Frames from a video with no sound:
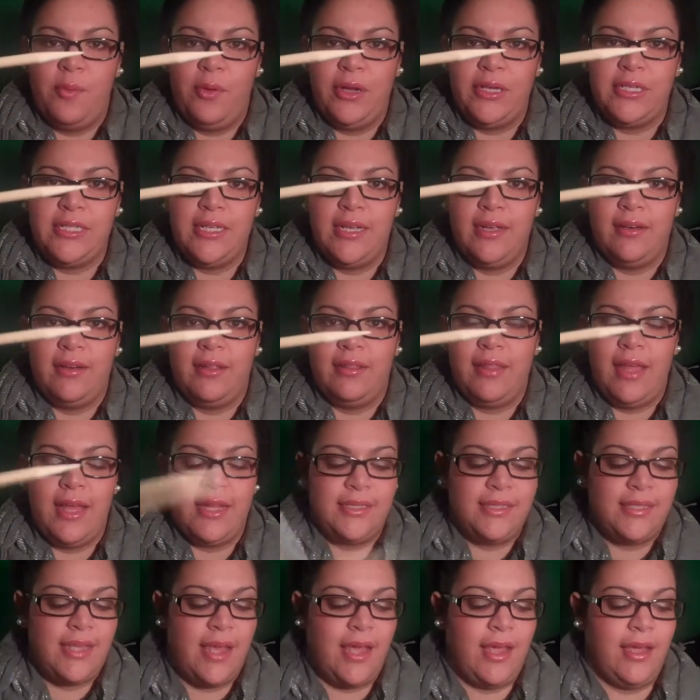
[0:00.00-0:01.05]
a pointy end on
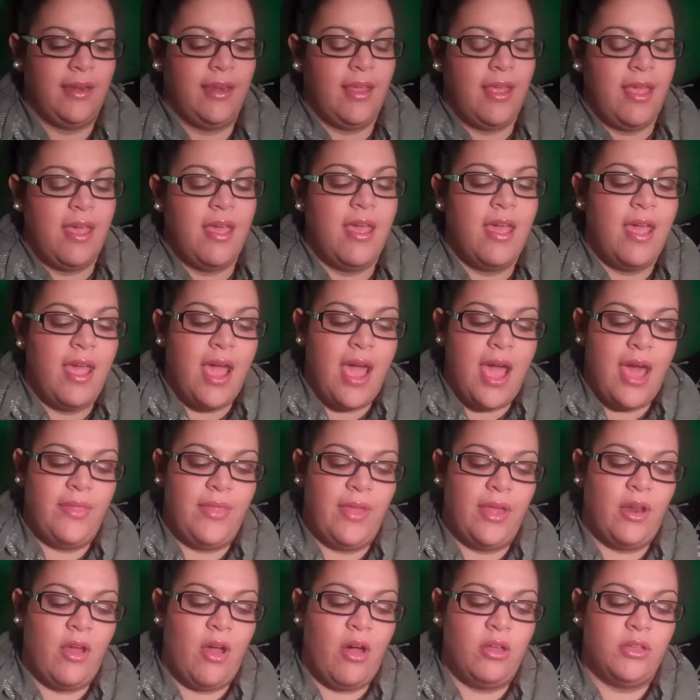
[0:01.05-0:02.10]
that side.
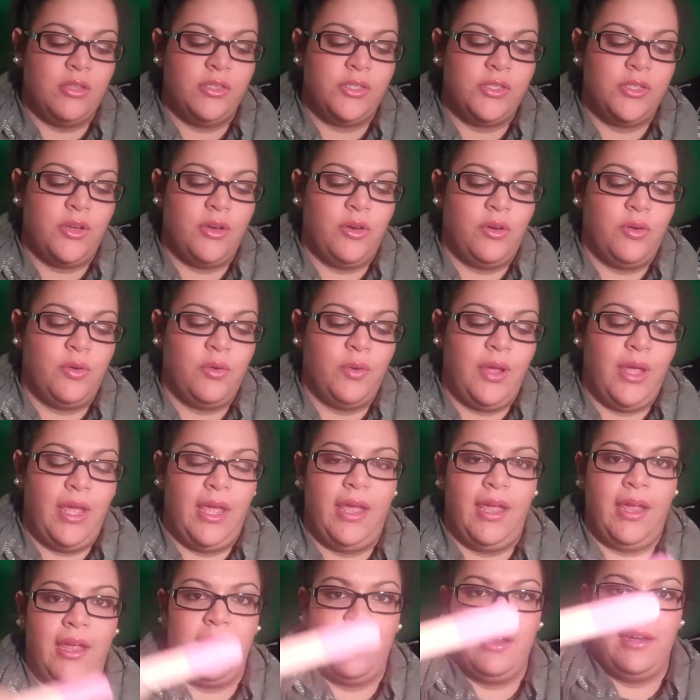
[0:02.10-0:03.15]
And then also
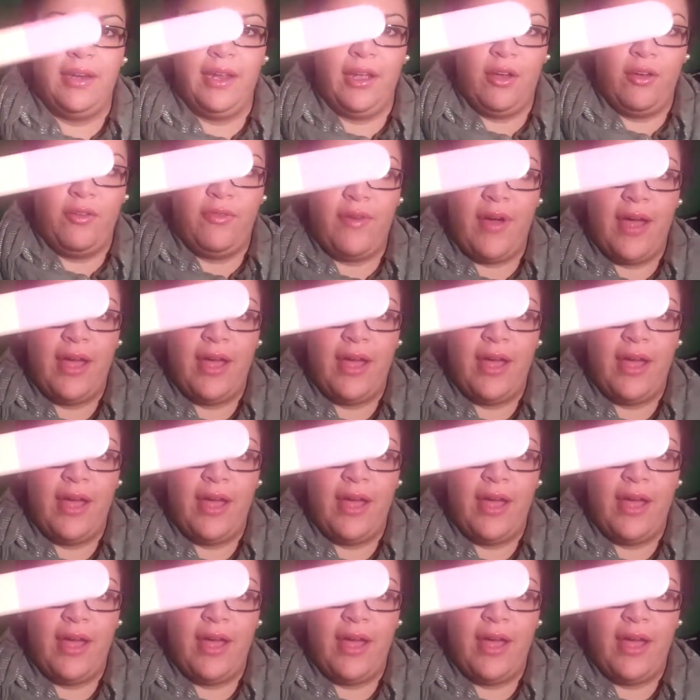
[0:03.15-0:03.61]
a nail